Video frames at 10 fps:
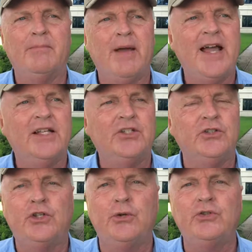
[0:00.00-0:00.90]
imagine
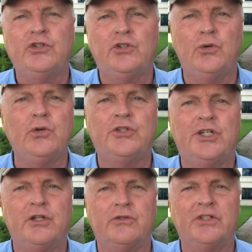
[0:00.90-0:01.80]
two school
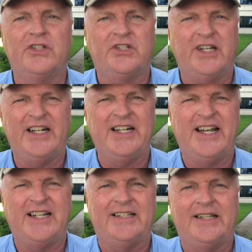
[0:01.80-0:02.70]
children sitting
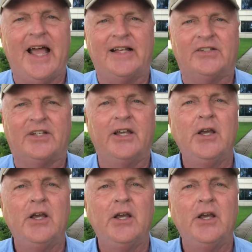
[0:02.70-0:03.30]
at a desk